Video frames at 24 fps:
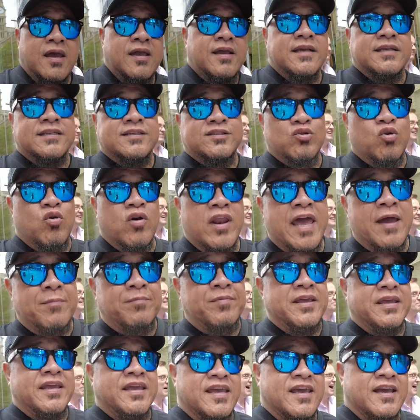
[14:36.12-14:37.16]
This is all
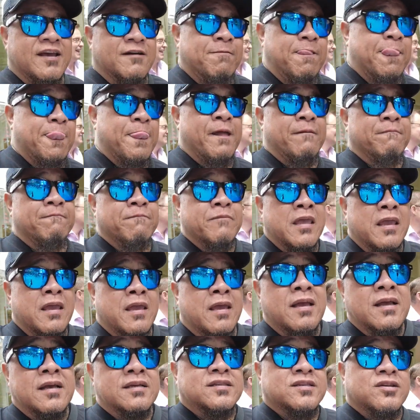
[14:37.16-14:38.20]
happening here.
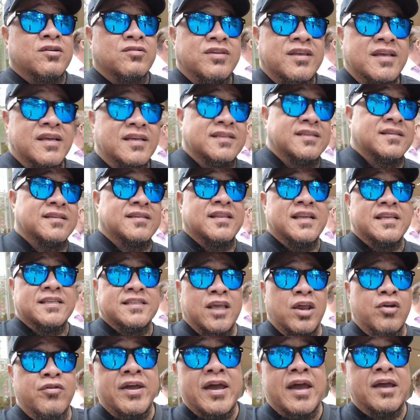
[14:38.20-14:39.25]
So yes, this
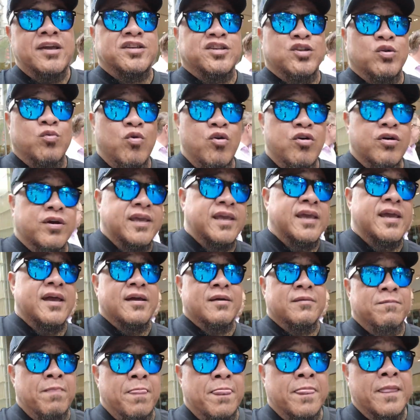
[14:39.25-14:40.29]
area I used to work
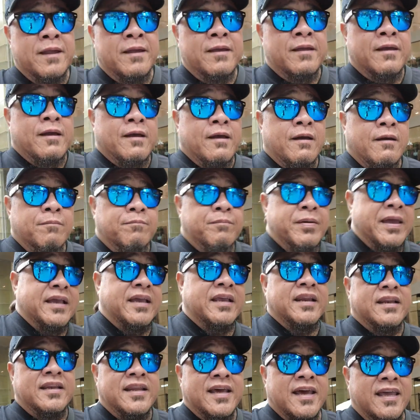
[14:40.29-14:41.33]
here back
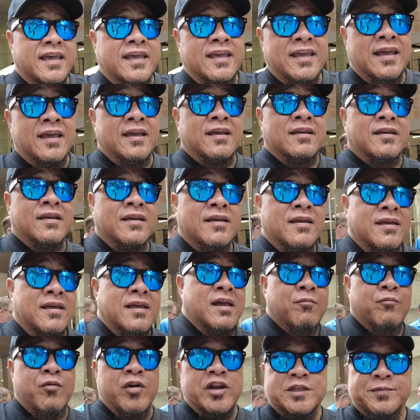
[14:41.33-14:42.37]
in the day.
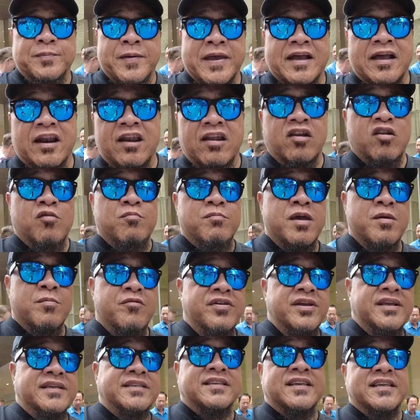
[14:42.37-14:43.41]
Brings back a lot of
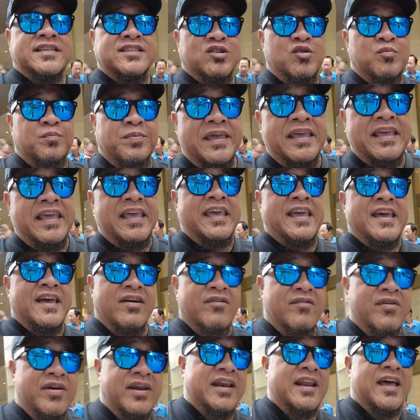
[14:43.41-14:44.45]
memories just to be
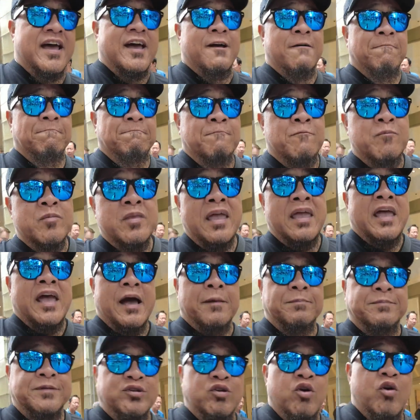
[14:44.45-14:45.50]
here and um,
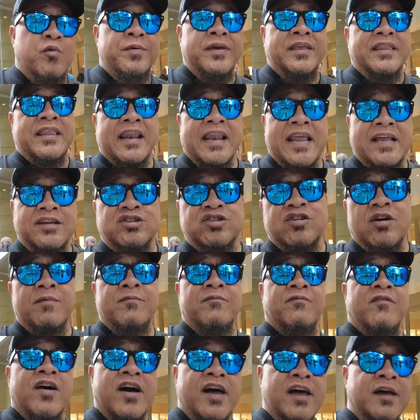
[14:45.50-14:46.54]
absorbing the
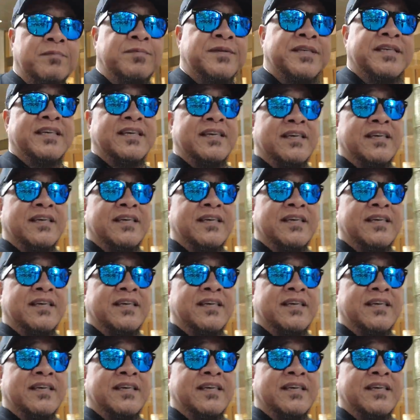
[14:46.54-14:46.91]
lunchtime vibes.